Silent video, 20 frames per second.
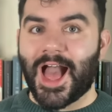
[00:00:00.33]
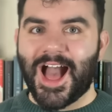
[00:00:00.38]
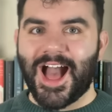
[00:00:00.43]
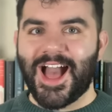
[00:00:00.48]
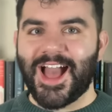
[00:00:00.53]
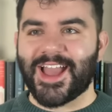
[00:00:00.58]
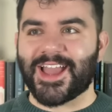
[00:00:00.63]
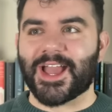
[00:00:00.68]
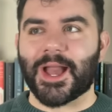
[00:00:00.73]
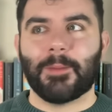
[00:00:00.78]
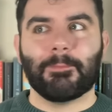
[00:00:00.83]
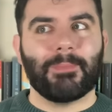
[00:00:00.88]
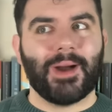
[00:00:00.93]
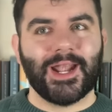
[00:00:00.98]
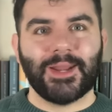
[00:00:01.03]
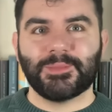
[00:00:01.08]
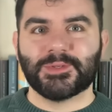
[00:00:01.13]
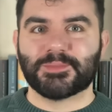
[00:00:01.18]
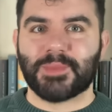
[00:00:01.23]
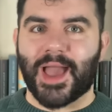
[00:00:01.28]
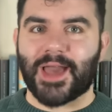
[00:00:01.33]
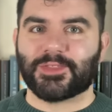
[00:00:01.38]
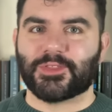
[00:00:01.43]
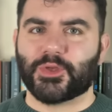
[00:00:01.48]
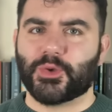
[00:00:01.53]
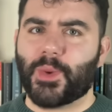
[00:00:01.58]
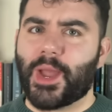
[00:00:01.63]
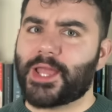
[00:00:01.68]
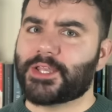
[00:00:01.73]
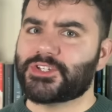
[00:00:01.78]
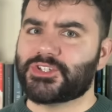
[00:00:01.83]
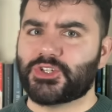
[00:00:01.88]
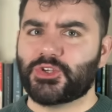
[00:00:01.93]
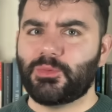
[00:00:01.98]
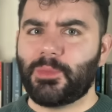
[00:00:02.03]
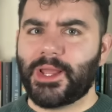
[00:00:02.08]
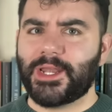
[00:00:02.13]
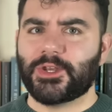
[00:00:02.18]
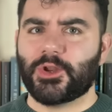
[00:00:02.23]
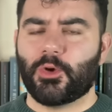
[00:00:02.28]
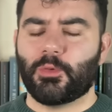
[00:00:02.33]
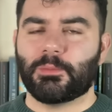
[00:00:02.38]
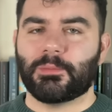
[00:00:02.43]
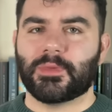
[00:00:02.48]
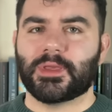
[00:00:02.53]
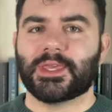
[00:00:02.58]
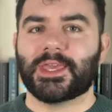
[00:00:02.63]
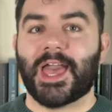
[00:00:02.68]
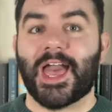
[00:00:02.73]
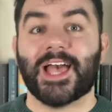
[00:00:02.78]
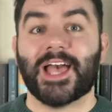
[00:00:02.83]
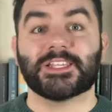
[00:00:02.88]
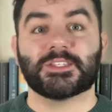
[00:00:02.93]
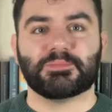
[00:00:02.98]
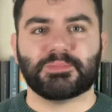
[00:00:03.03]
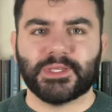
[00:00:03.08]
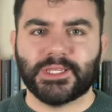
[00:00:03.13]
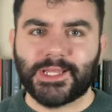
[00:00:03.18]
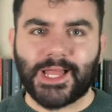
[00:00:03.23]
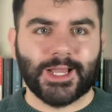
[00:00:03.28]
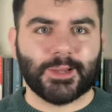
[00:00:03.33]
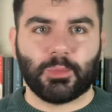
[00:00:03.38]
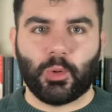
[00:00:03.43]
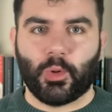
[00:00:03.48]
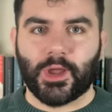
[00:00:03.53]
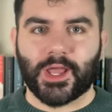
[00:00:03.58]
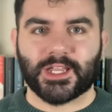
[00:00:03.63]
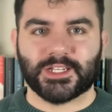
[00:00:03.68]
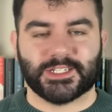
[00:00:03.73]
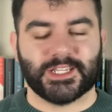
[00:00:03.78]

Hi, my name is Matthew, and you might know me as Belakboy on